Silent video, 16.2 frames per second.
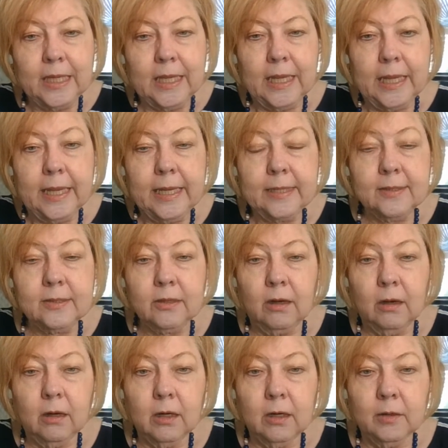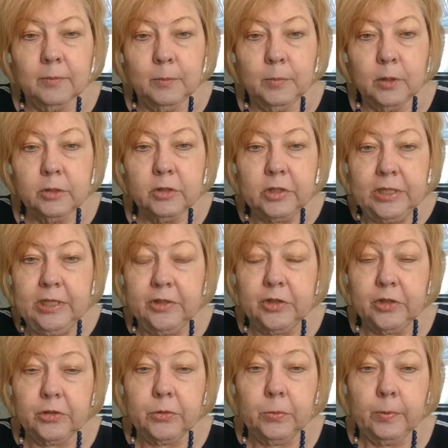as are most
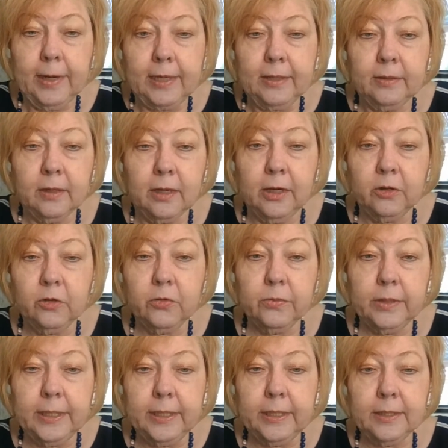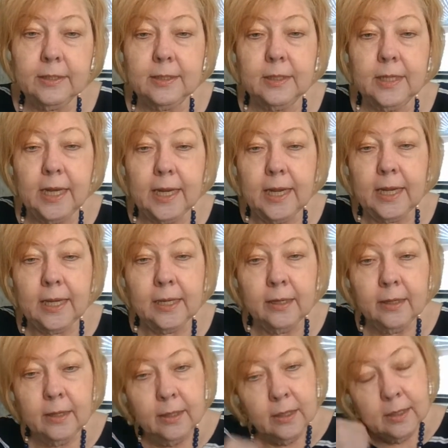teachers around the country
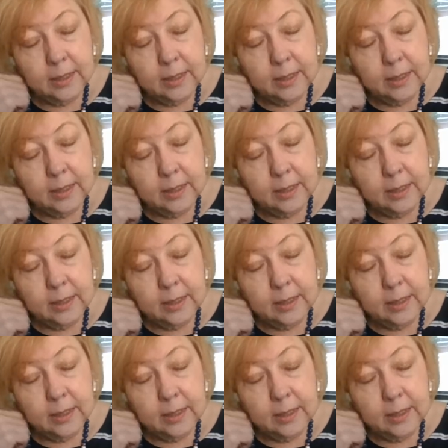today.